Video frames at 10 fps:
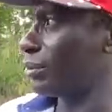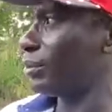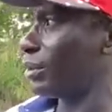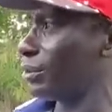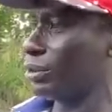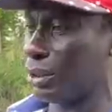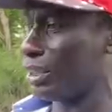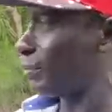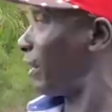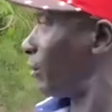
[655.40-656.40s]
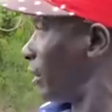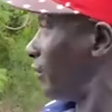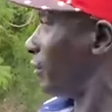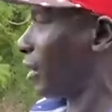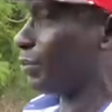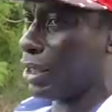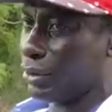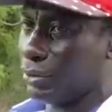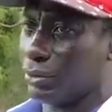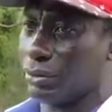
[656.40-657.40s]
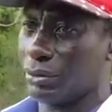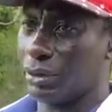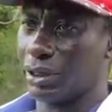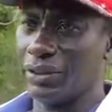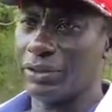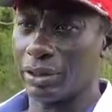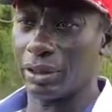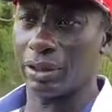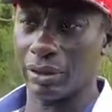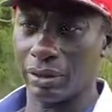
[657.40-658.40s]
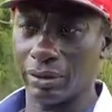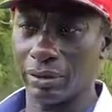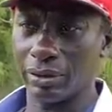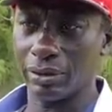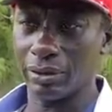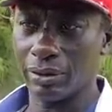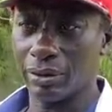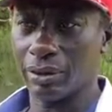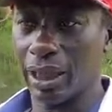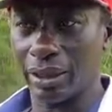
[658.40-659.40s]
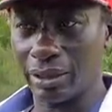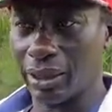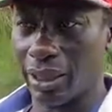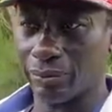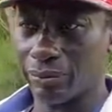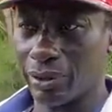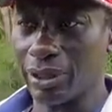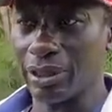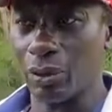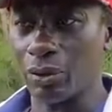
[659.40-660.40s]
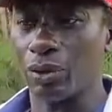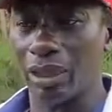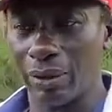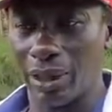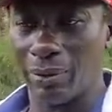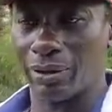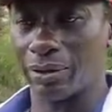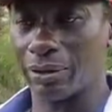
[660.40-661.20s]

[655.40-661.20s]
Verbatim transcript: you know, you know, this man don't have this compound. Right. He's living in London. Uh huh. He's at this time. Uh -huh. He's the one who tell me about you.